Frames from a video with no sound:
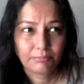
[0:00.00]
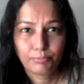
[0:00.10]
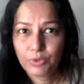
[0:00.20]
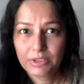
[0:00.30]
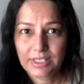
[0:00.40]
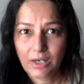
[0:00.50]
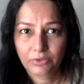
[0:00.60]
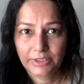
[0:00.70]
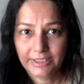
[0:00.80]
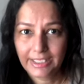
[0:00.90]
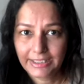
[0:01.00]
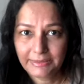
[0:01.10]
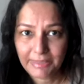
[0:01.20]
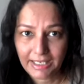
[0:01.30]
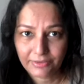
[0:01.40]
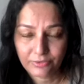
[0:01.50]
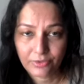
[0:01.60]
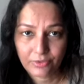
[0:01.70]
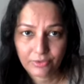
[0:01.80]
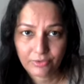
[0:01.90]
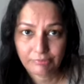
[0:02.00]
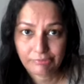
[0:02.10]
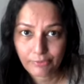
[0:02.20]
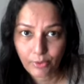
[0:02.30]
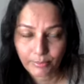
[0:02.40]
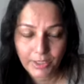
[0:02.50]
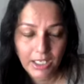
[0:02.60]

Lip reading: pulled down in any manner or form.